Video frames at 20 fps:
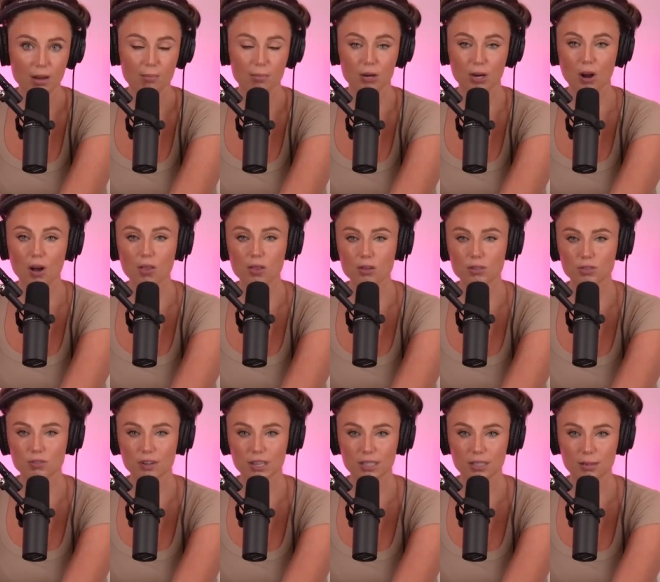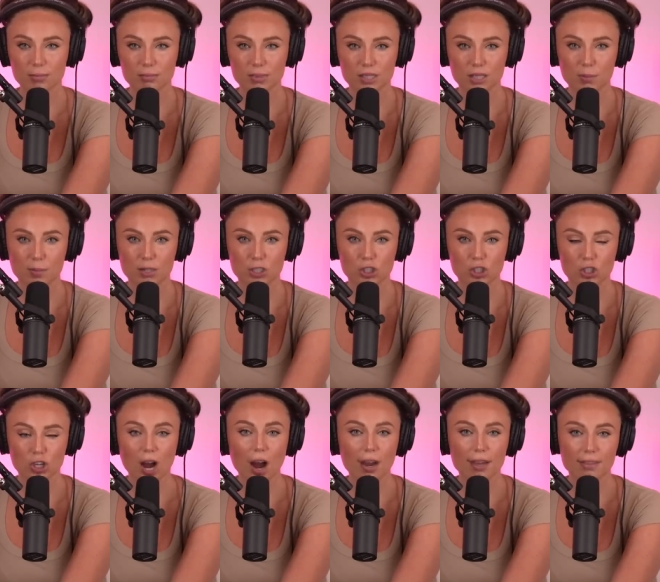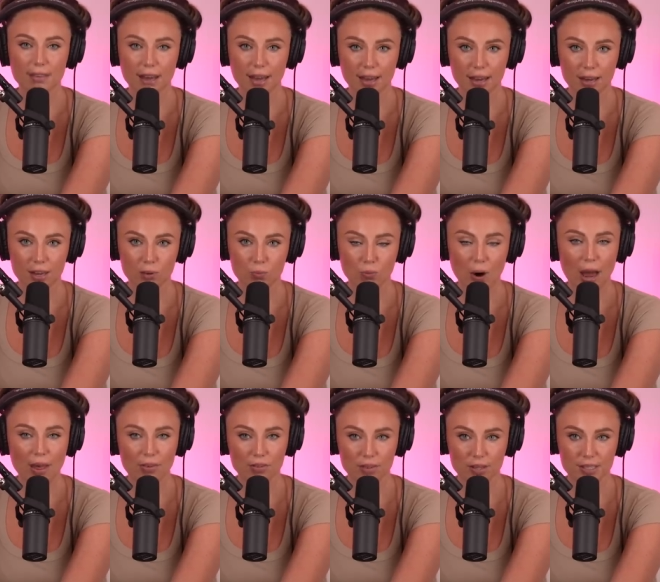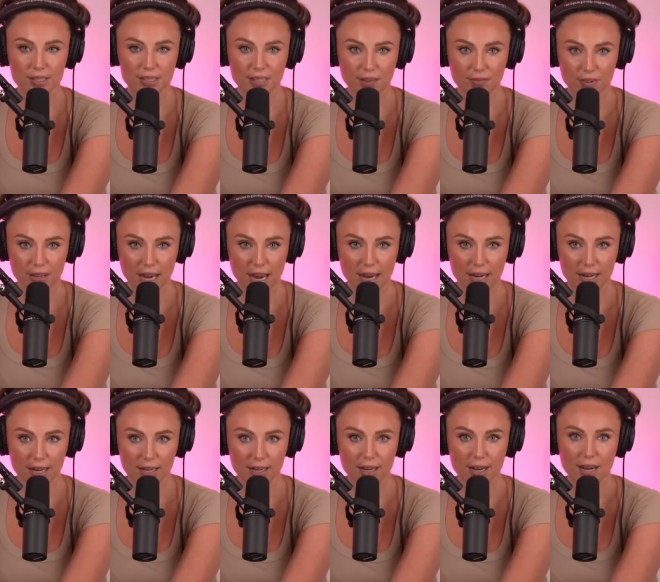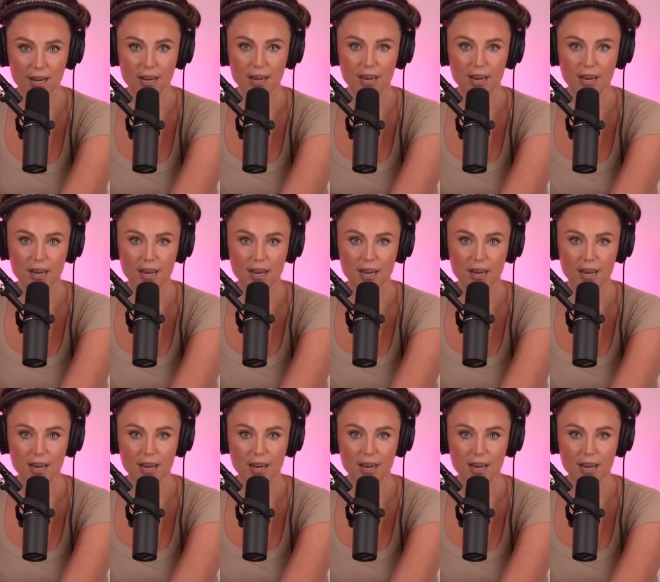But all those victims had been shot in the head rather than suffocated,